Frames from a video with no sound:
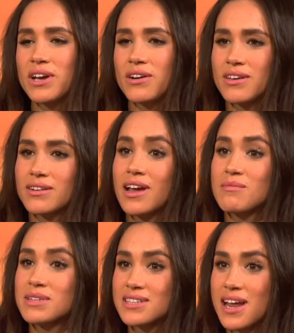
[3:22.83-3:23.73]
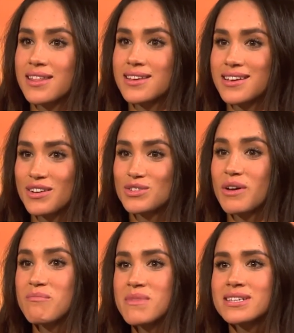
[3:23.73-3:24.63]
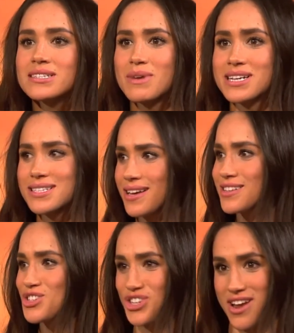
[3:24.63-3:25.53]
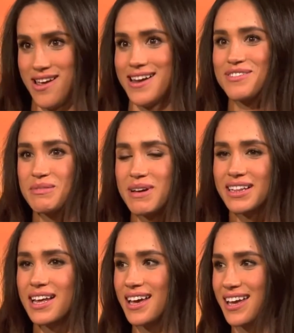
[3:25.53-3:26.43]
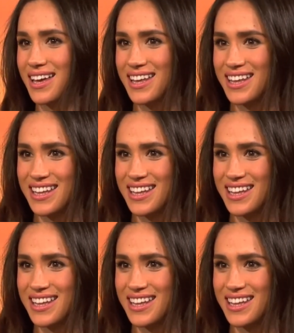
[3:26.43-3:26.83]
But it wasn't only Meghan who caught strays. Prince Harry, once the